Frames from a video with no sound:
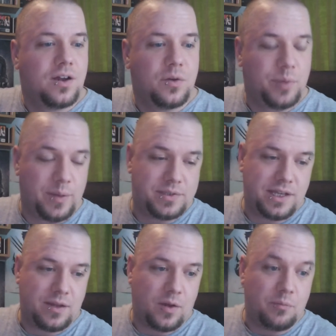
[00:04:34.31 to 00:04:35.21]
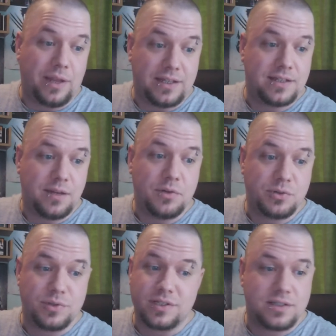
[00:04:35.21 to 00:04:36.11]
on PC,
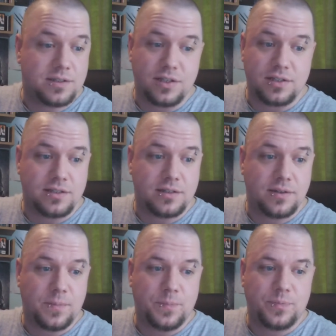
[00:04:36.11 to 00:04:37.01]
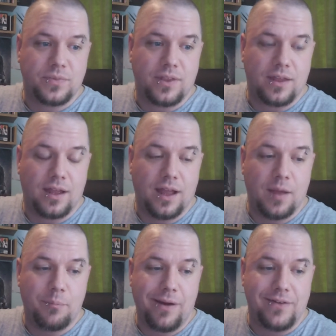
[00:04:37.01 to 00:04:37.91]
which was just
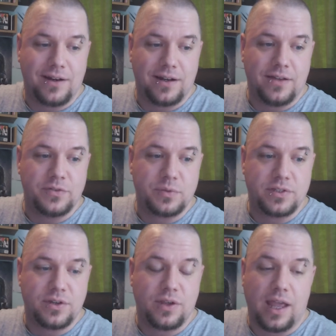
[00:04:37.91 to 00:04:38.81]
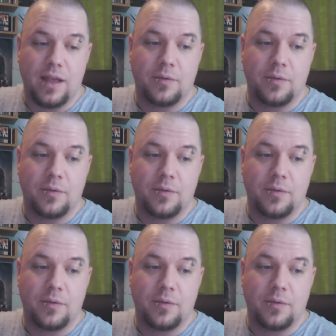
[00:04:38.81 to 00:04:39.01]
a barrel of laughs with Suki.